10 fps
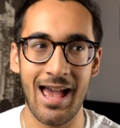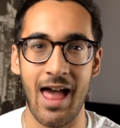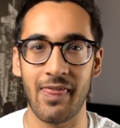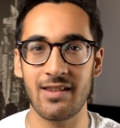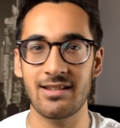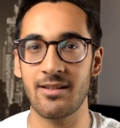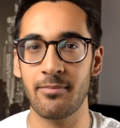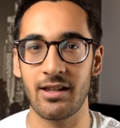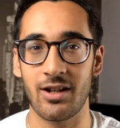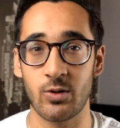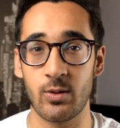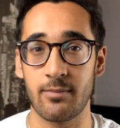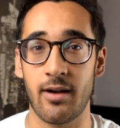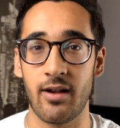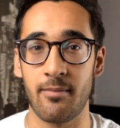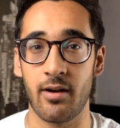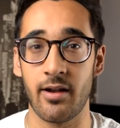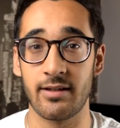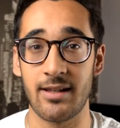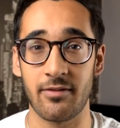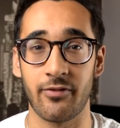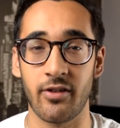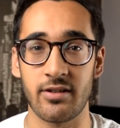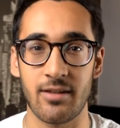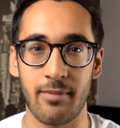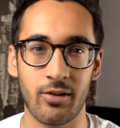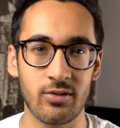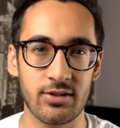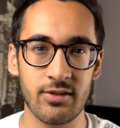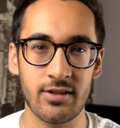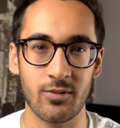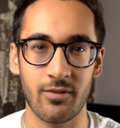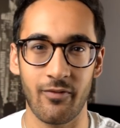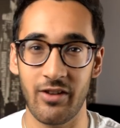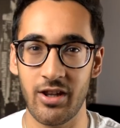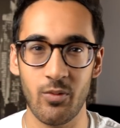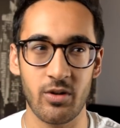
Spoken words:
And this is something I talked about in my tips for first year medical students video,